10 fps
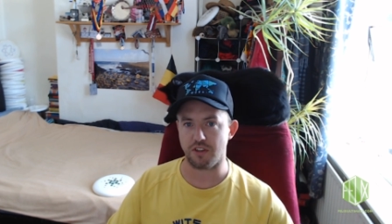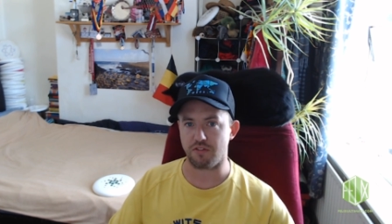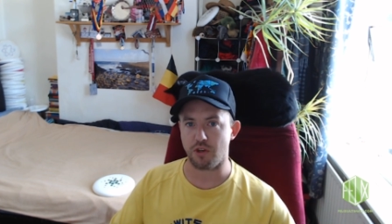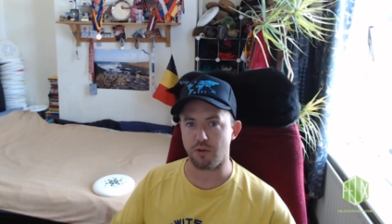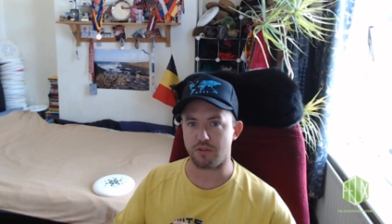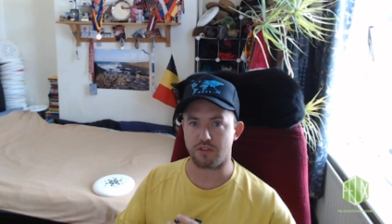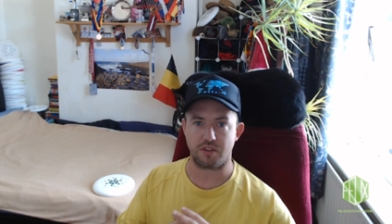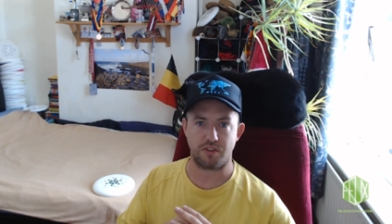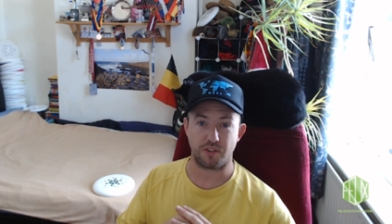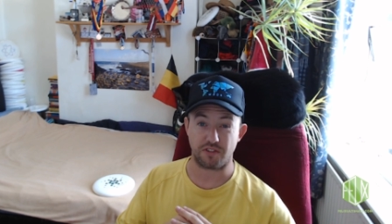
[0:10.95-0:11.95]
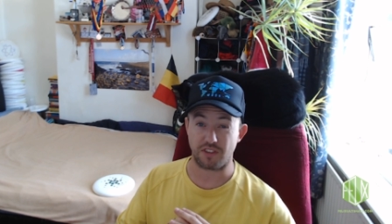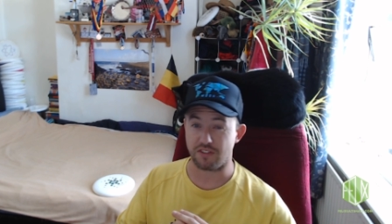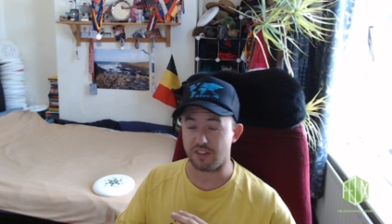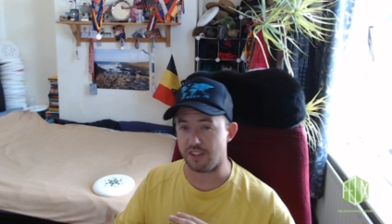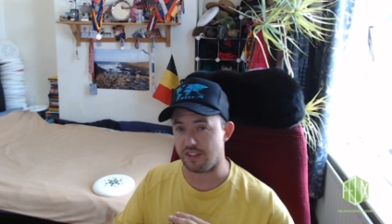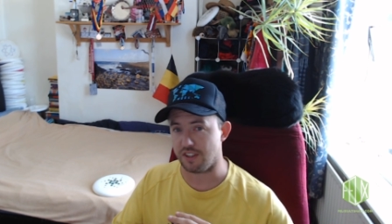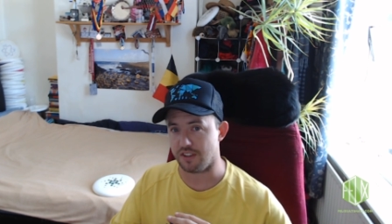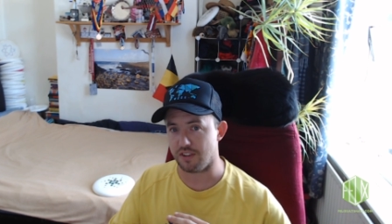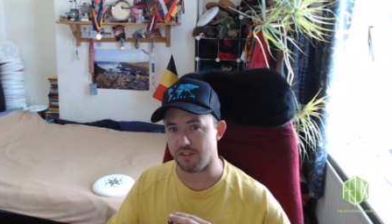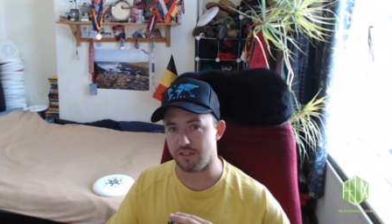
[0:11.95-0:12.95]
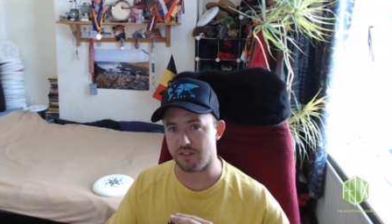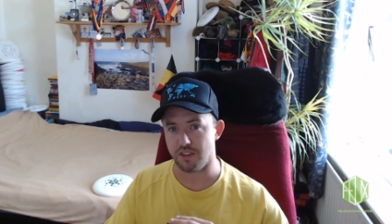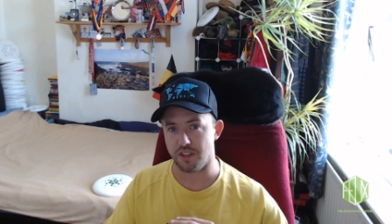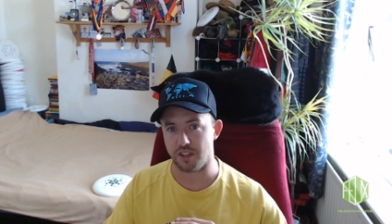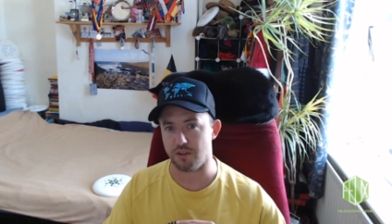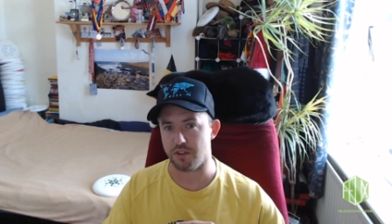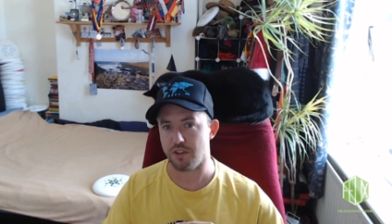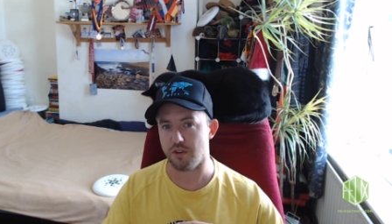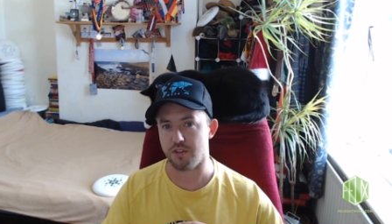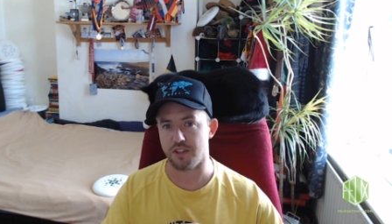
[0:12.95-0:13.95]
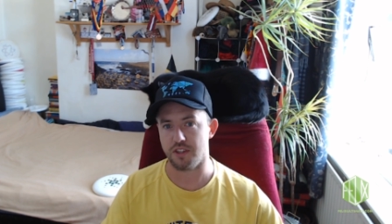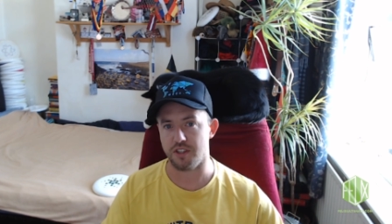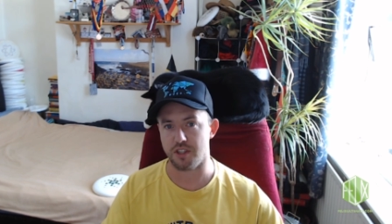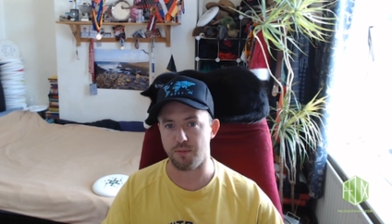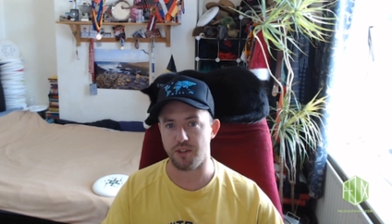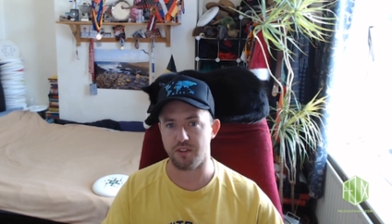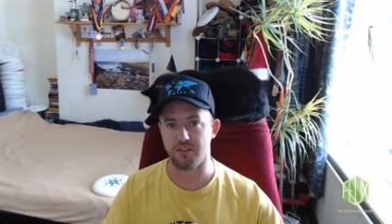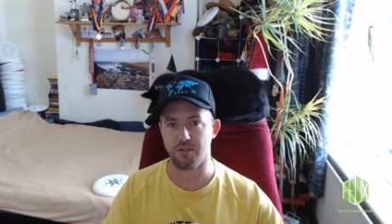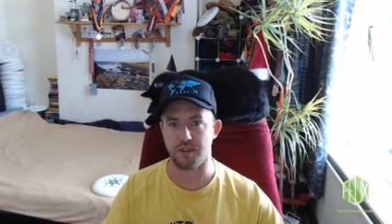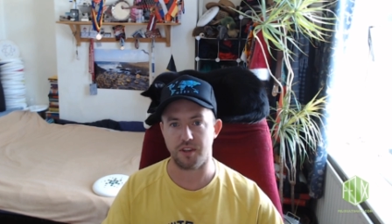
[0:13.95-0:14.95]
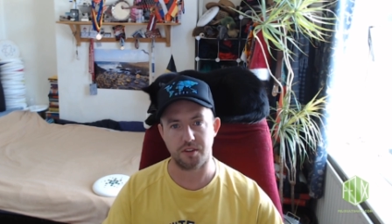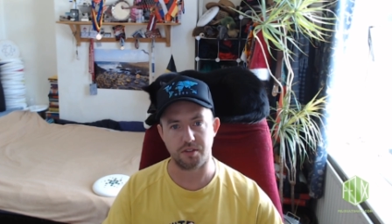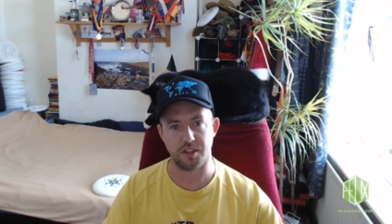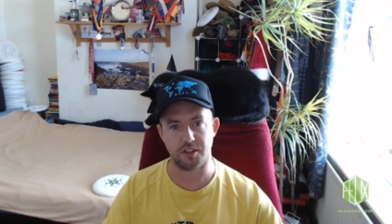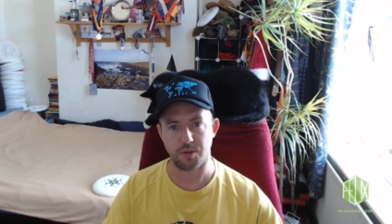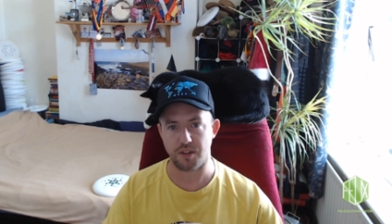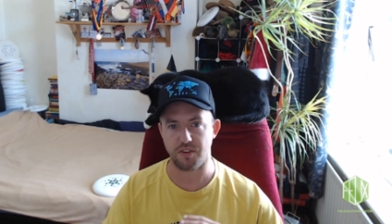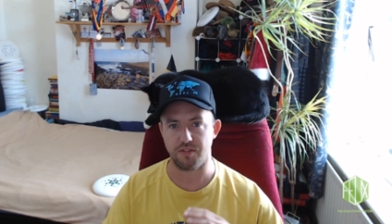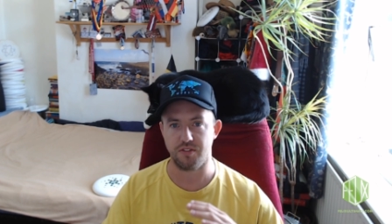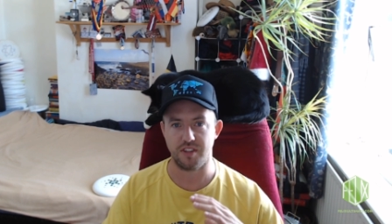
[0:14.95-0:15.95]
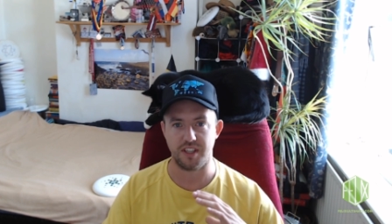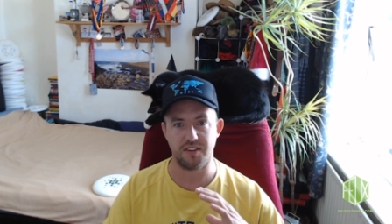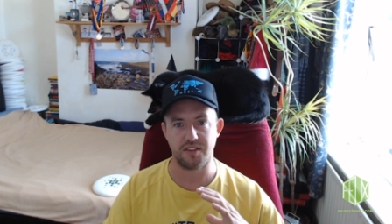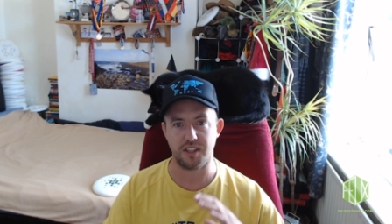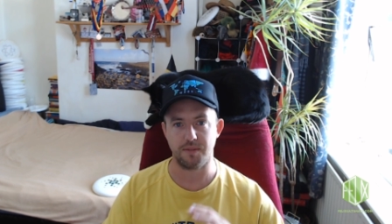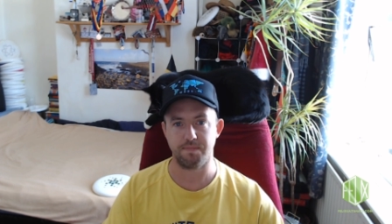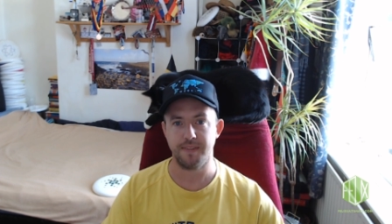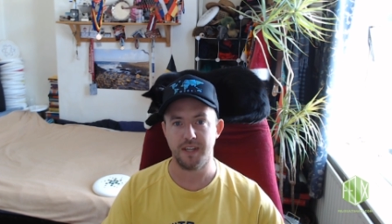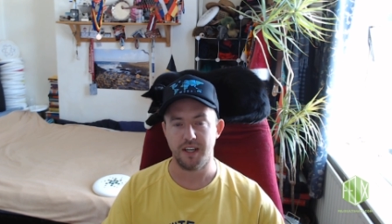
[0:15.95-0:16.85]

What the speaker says: I've coached for 16 years, including coaching the GB Under 23 2015 team.